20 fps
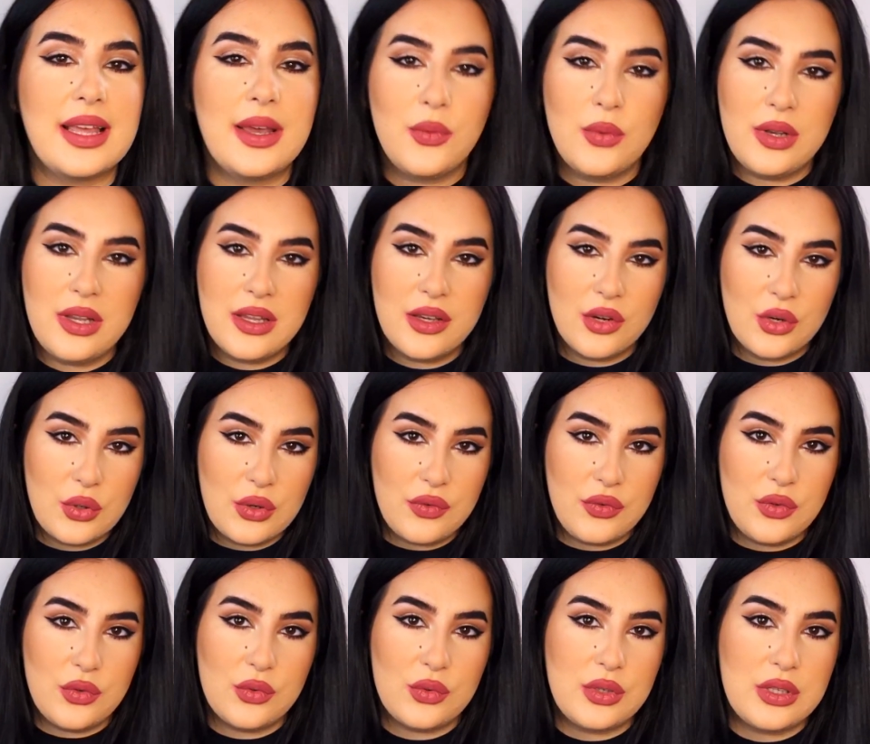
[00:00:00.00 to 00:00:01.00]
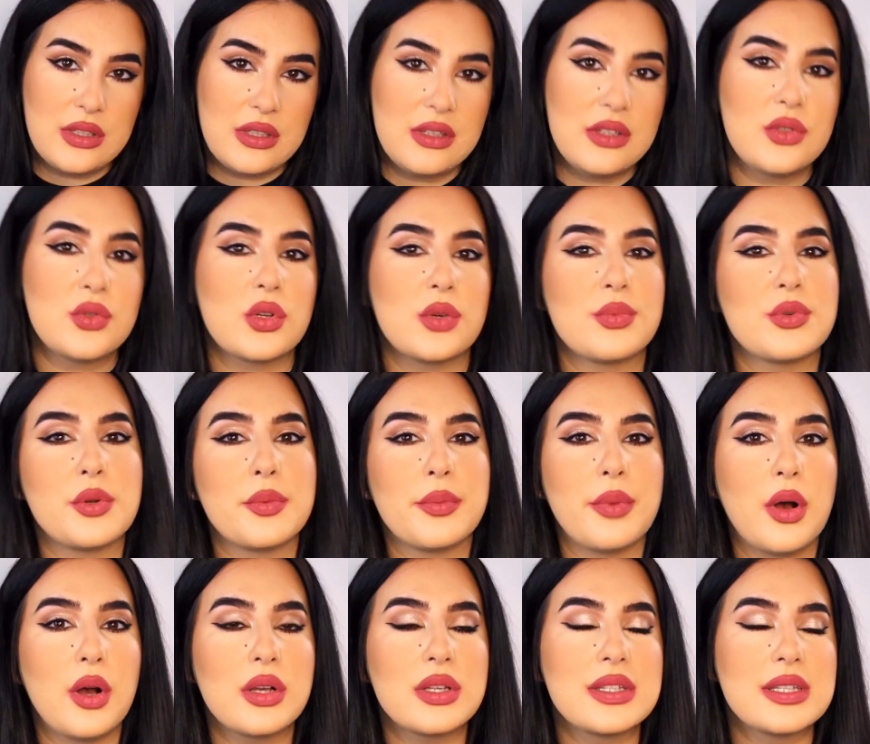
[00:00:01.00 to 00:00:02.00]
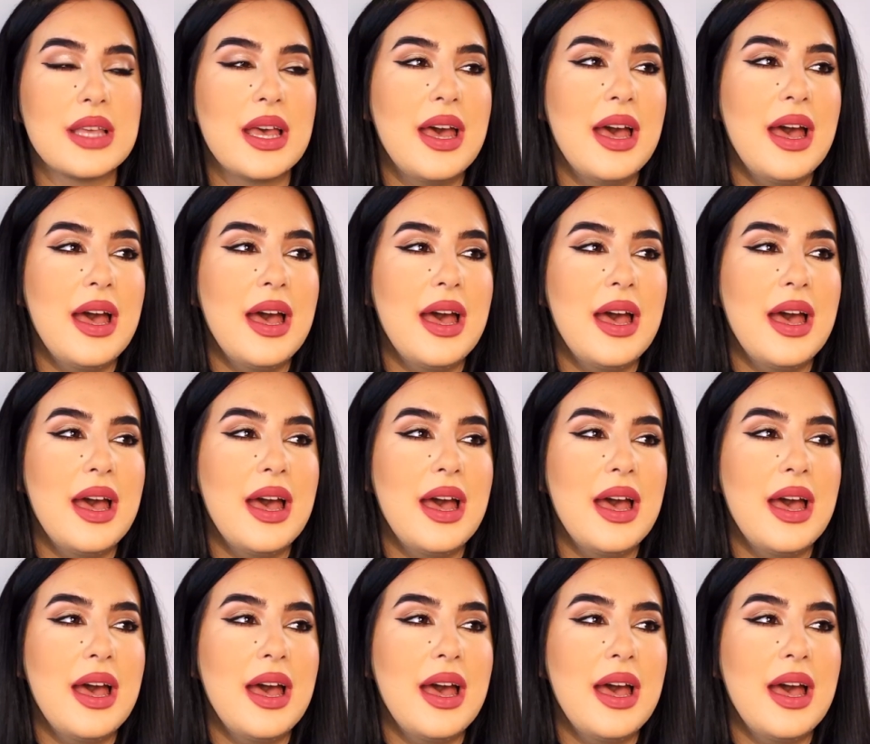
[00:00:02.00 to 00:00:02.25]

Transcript: I will link her review in the description box.